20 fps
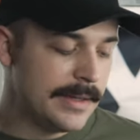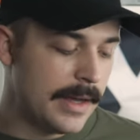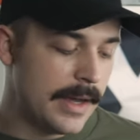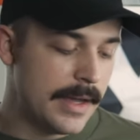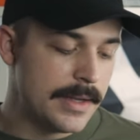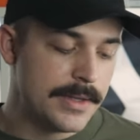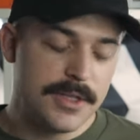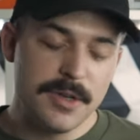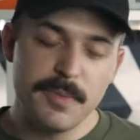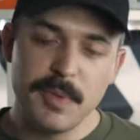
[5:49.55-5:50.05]

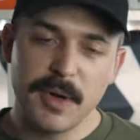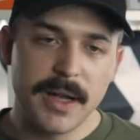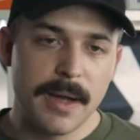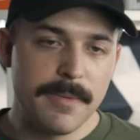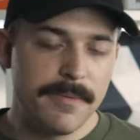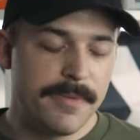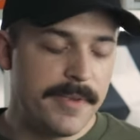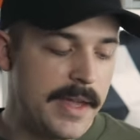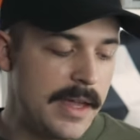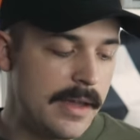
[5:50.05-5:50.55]
Uh, super
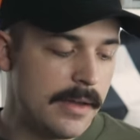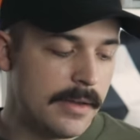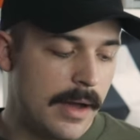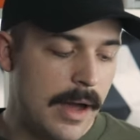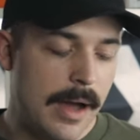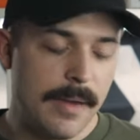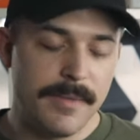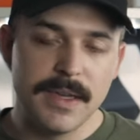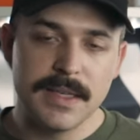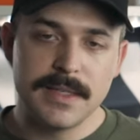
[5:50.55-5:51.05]
comfy,
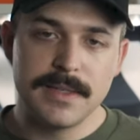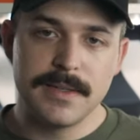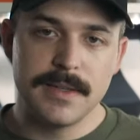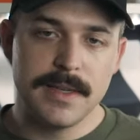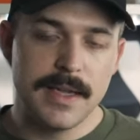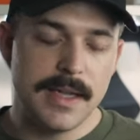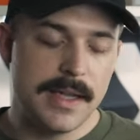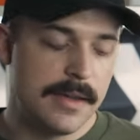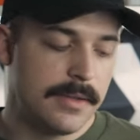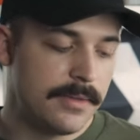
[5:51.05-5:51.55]

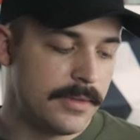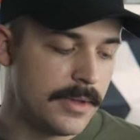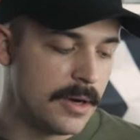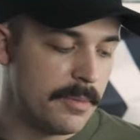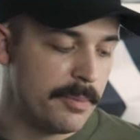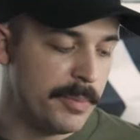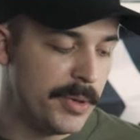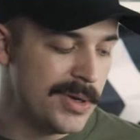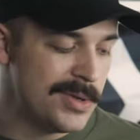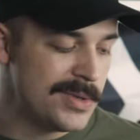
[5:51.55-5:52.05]
obviously,
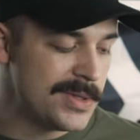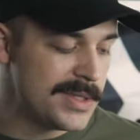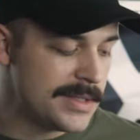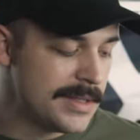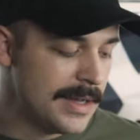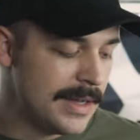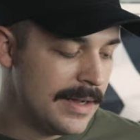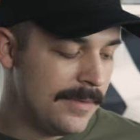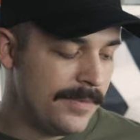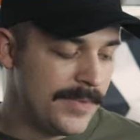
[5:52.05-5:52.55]
they're
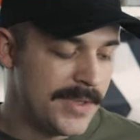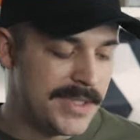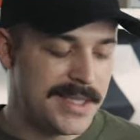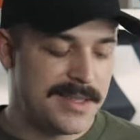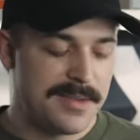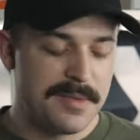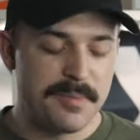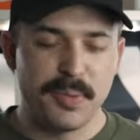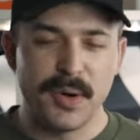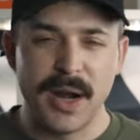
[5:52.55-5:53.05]
Boost. This
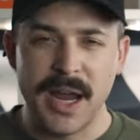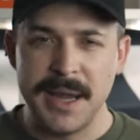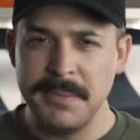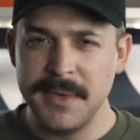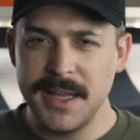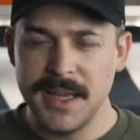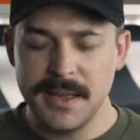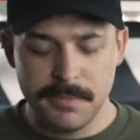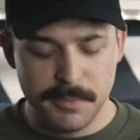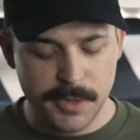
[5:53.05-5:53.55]
isn't
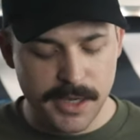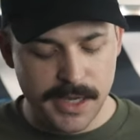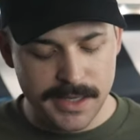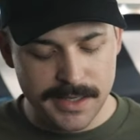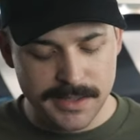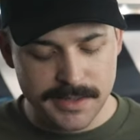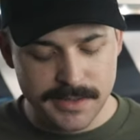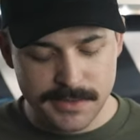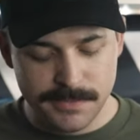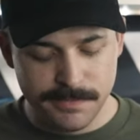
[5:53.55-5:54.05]
prime knit, but
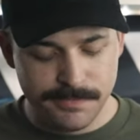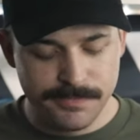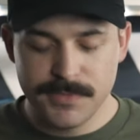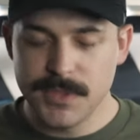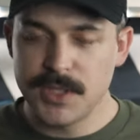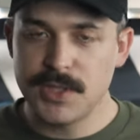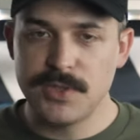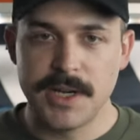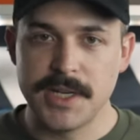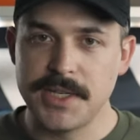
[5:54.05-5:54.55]
it's
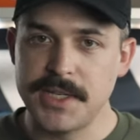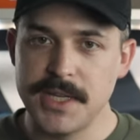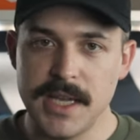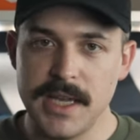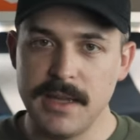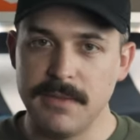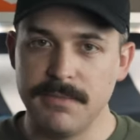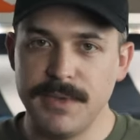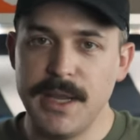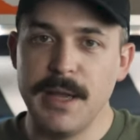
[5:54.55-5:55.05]

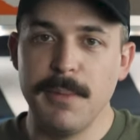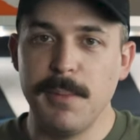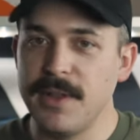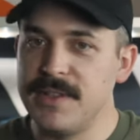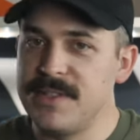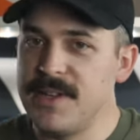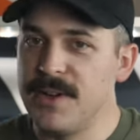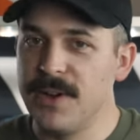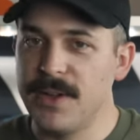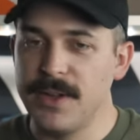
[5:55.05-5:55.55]
stretchy knit
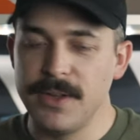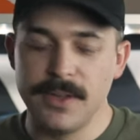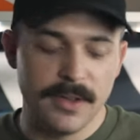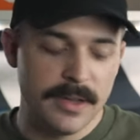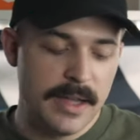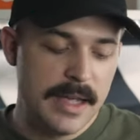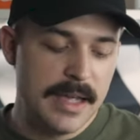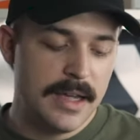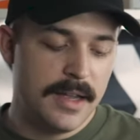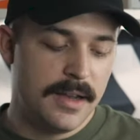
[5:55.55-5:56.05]

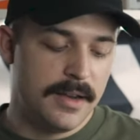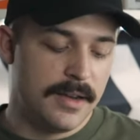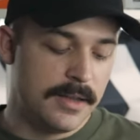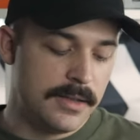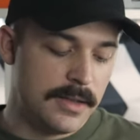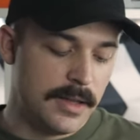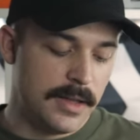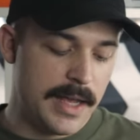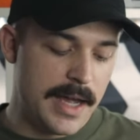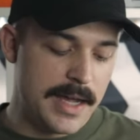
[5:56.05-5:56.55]
material
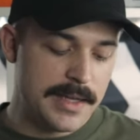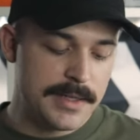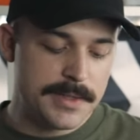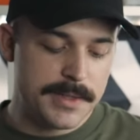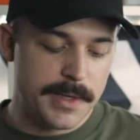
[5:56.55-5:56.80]
nonetheless.